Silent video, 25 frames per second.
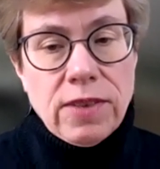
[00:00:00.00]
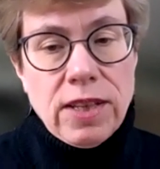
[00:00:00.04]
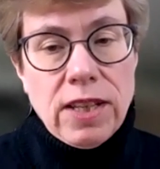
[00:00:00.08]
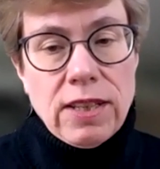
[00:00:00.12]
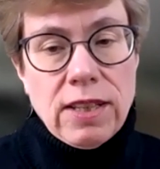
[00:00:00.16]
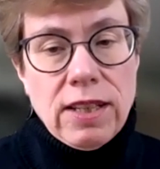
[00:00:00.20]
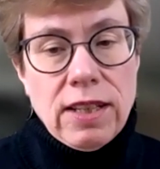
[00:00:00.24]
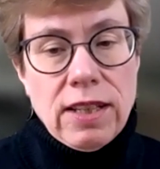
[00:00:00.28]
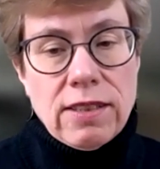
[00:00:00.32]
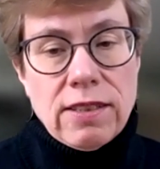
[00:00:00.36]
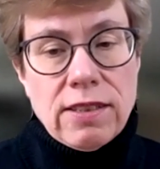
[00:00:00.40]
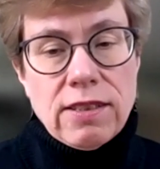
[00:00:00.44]

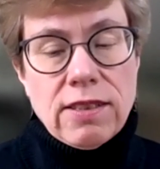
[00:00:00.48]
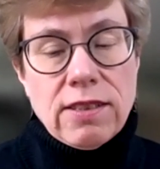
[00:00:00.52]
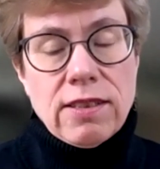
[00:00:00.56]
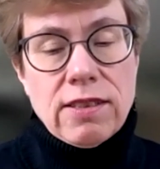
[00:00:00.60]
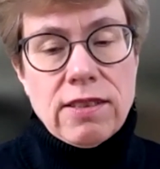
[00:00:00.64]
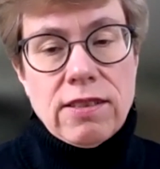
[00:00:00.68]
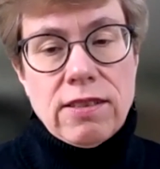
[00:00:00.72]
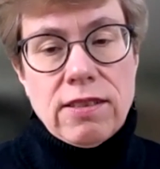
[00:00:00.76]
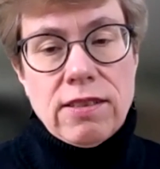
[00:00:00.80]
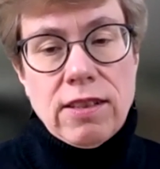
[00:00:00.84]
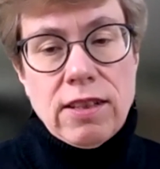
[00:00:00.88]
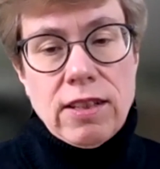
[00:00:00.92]
and hence
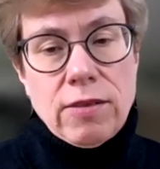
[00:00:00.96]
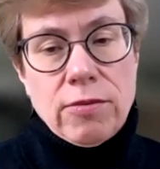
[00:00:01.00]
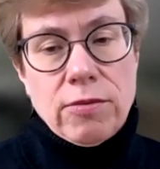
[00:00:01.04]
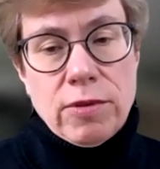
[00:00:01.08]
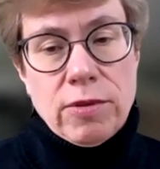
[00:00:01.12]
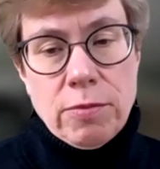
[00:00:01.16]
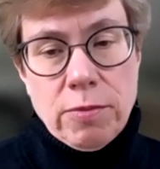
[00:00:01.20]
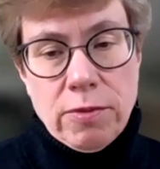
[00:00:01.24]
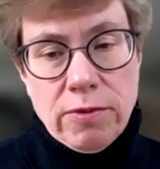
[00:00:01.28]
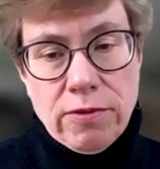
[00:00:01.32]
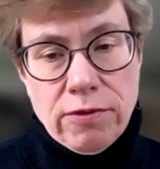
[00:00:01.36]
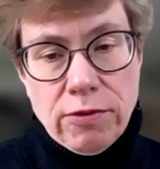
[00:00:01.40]
this study
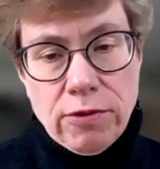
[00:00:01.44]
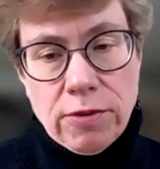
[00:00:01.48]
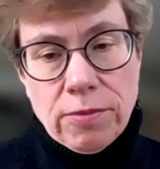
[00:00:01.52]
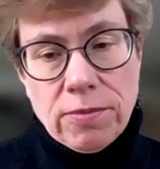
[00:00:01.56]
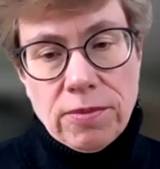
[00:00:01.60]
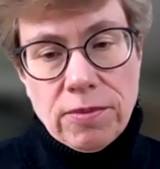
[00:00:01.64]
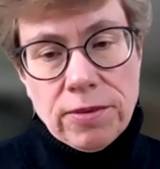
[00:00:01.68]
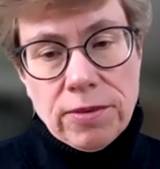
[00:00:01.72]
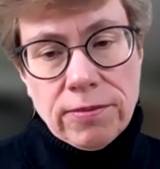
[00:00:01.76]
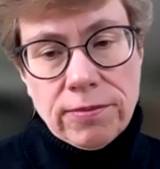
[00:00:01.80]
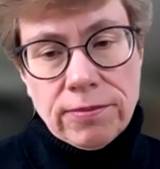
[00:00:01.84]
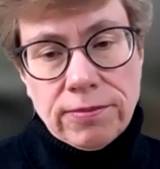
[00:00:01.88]
was
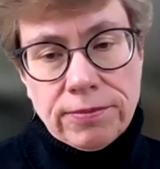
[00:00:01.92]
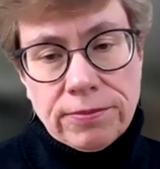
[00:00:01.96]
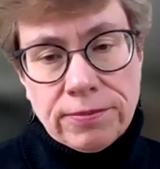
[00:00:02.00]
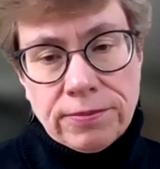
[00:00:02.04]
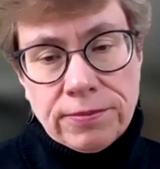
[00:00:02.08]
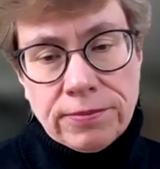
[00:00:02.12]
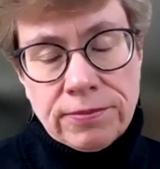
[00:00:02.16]
performed.